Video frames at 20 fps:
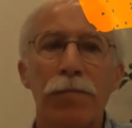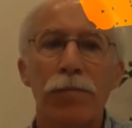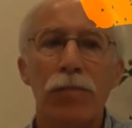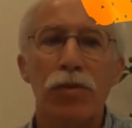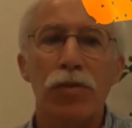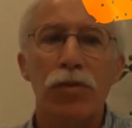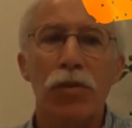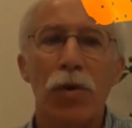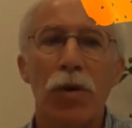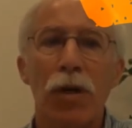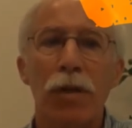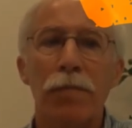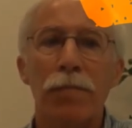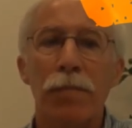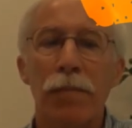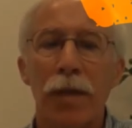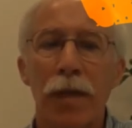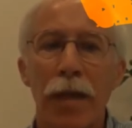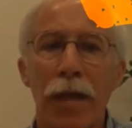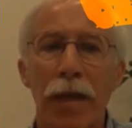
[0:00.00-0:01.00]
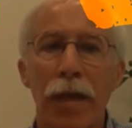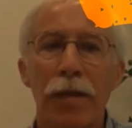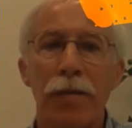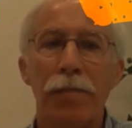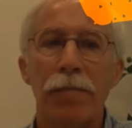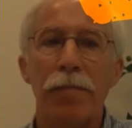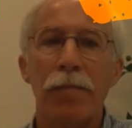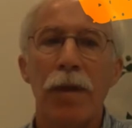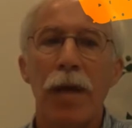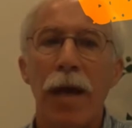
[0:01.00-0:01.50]
Sean, Ed,
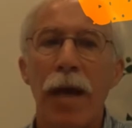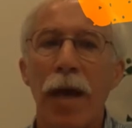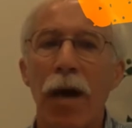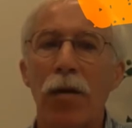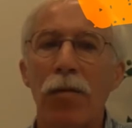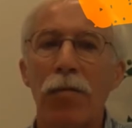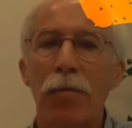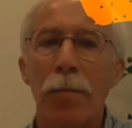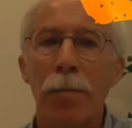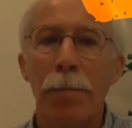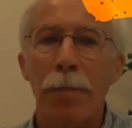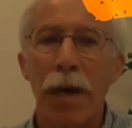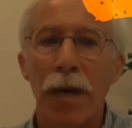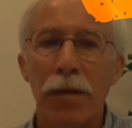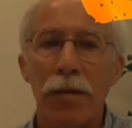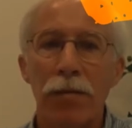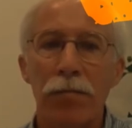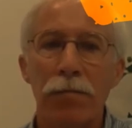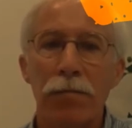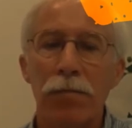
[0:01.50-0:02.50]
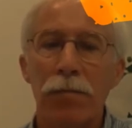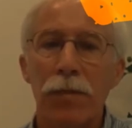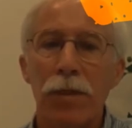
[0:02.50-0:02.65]
Al, Michael,